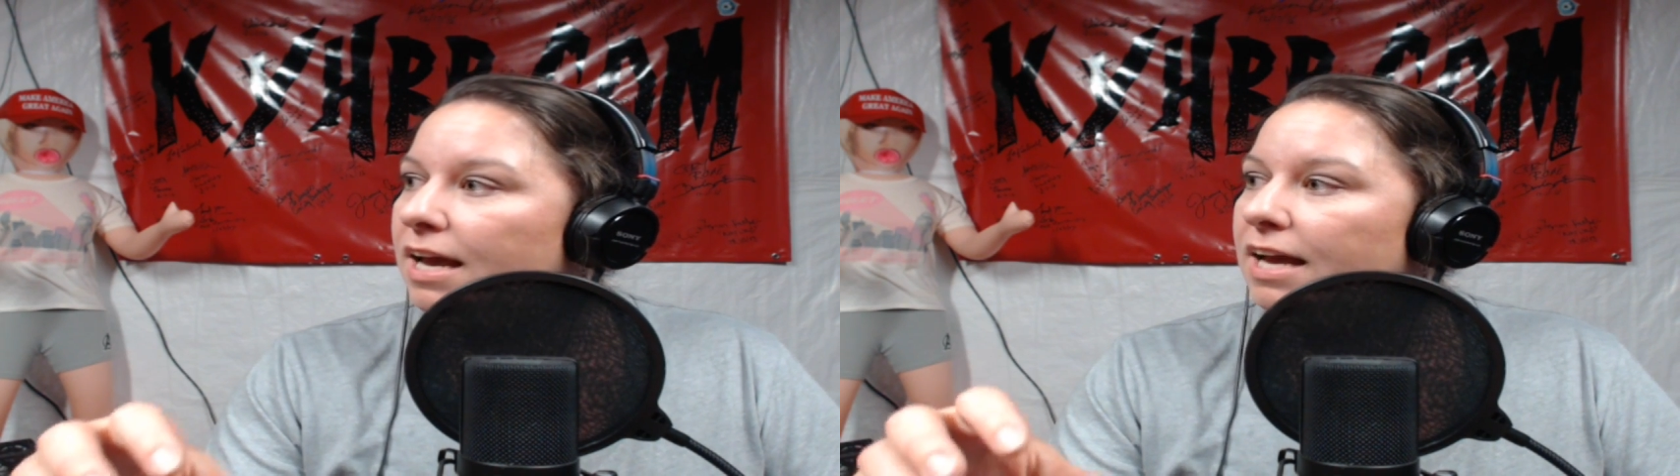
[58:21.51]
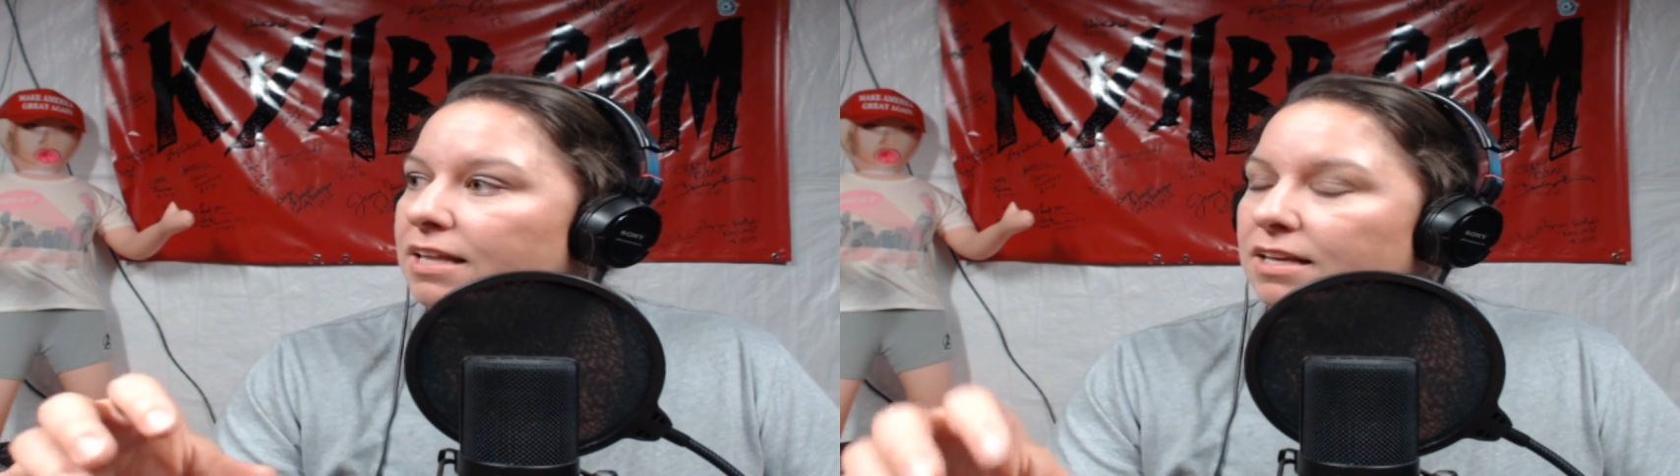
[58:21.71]

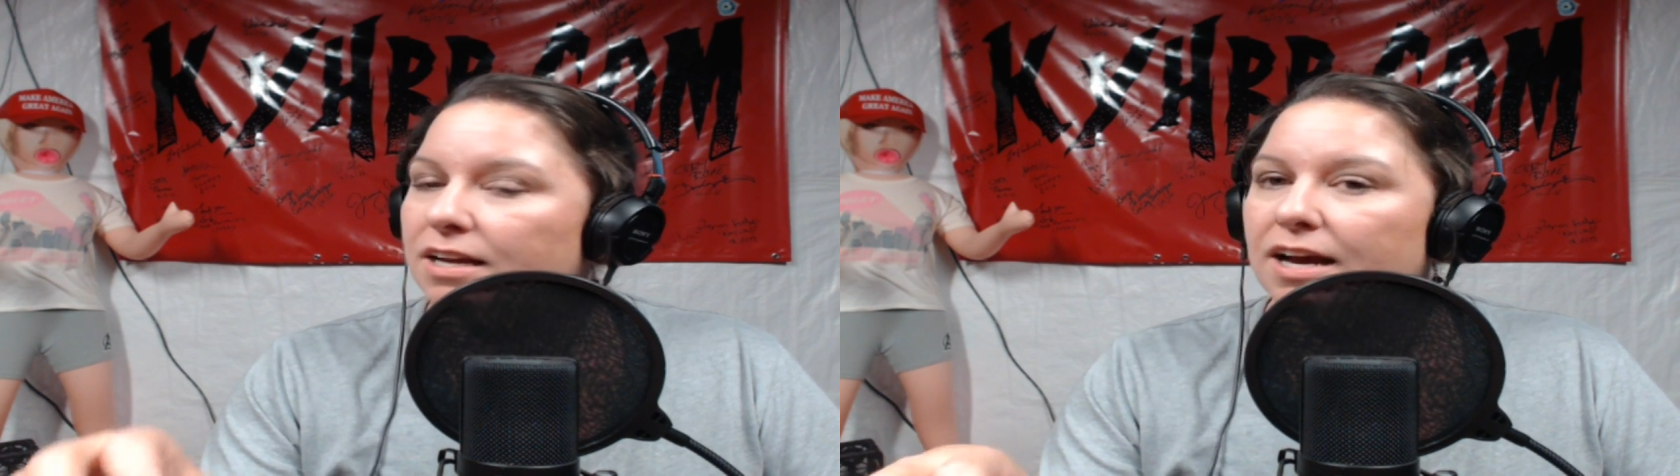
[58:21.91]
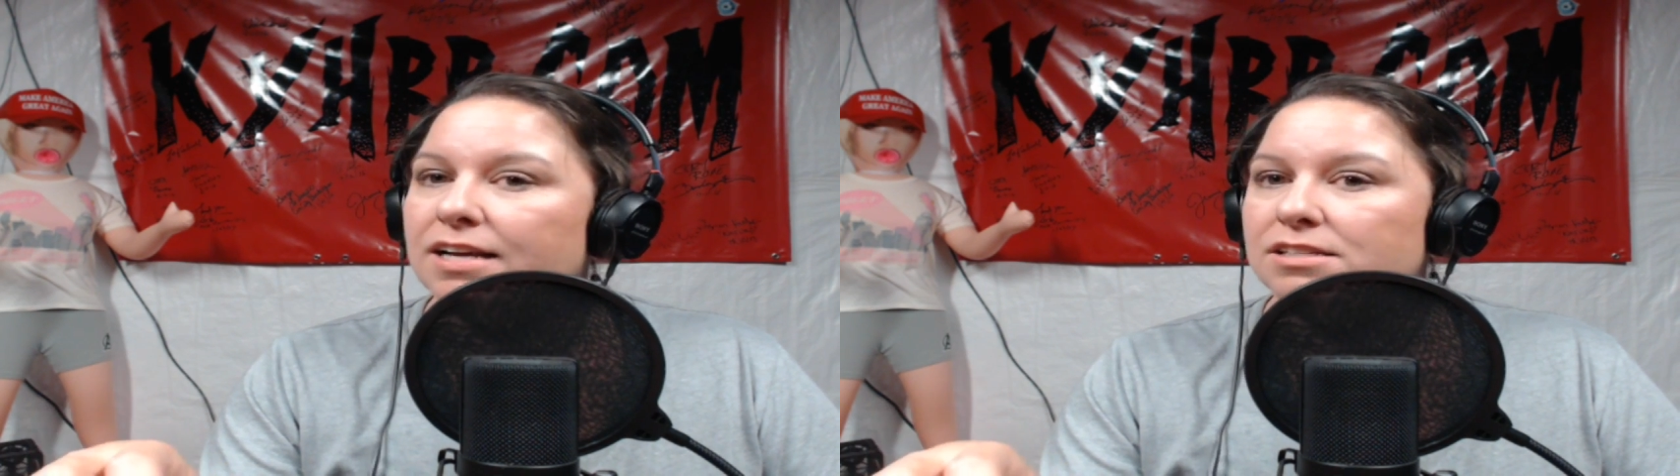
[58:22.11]
and the
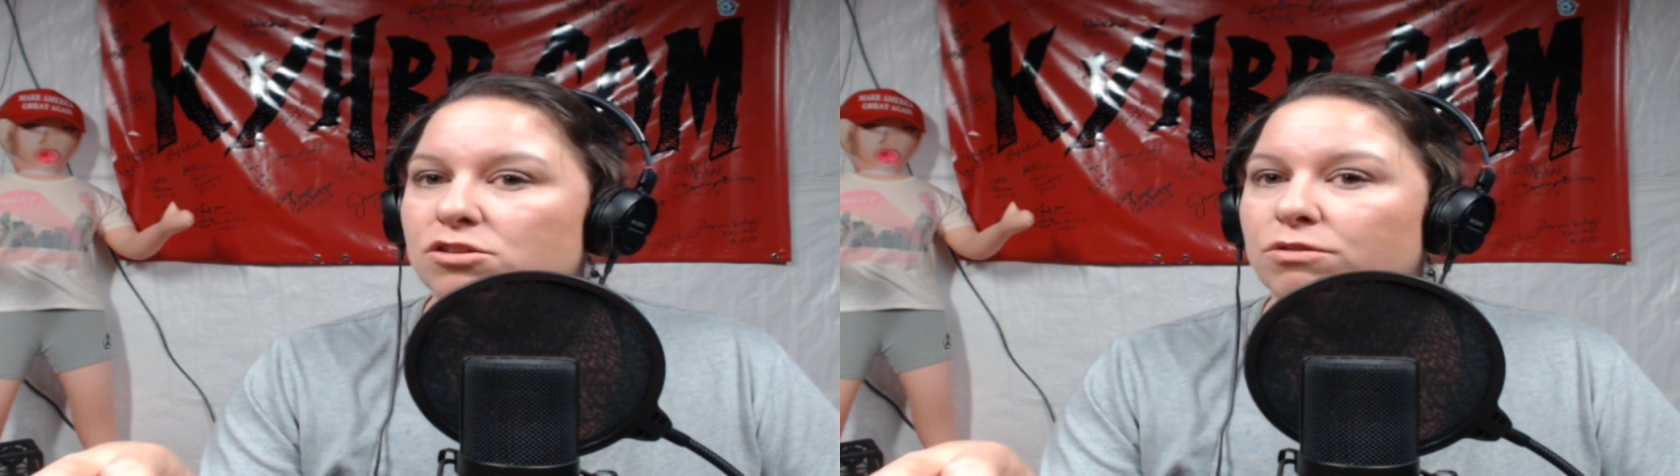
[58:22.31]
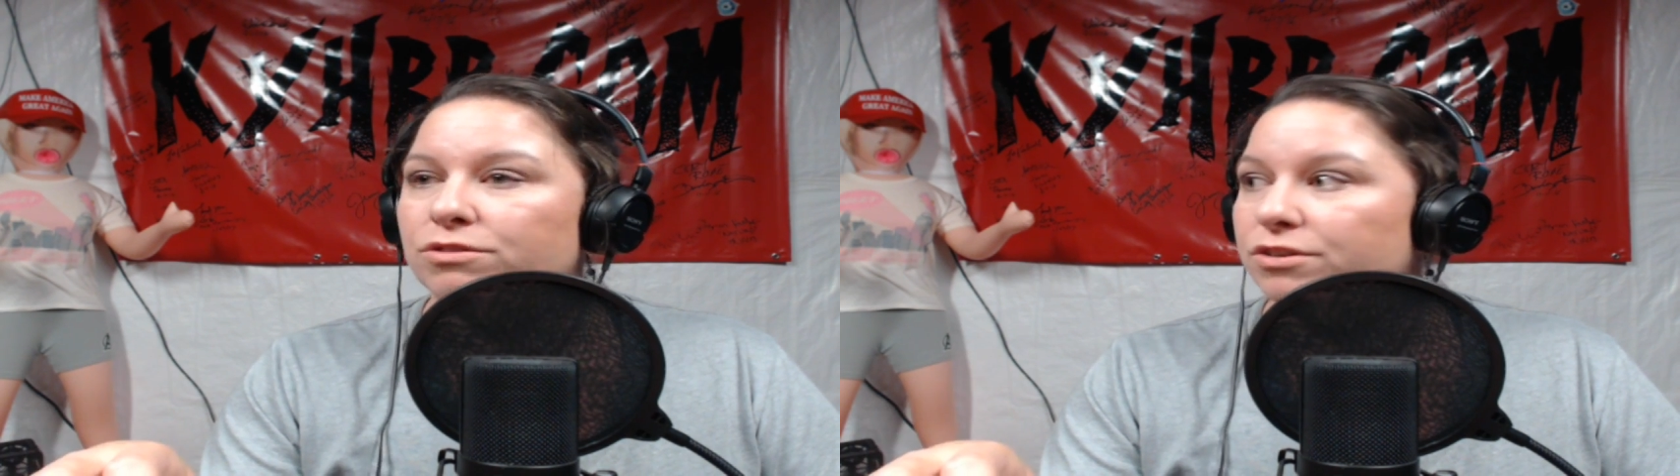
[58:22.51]
guys
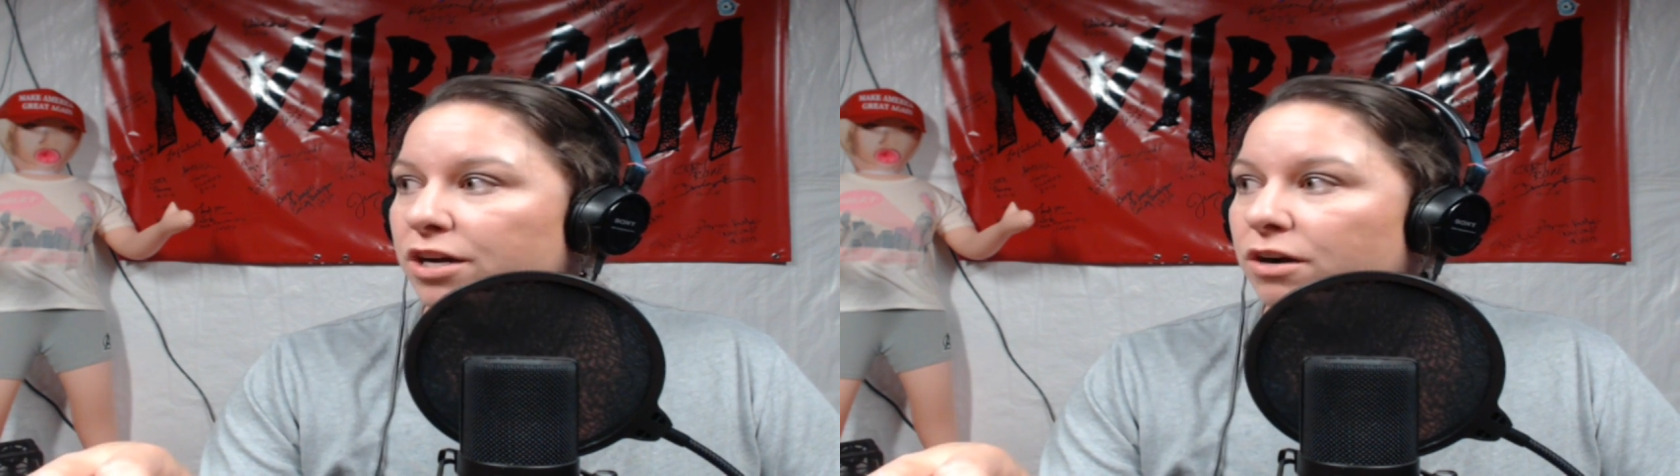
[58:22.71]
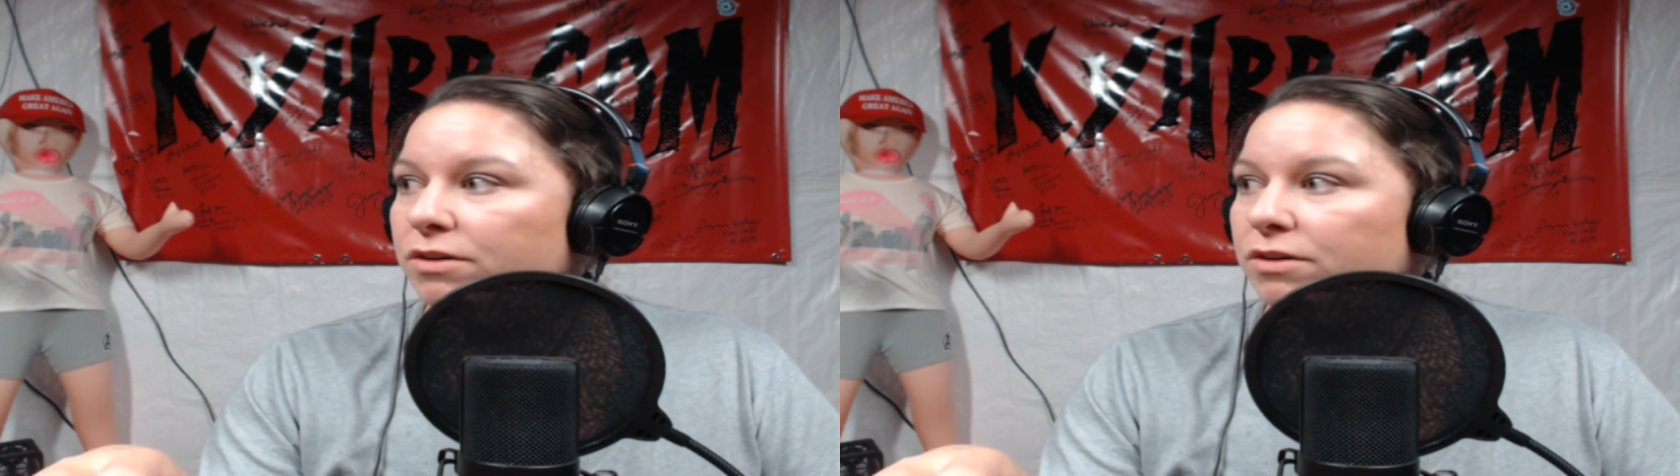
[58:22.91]
told her no,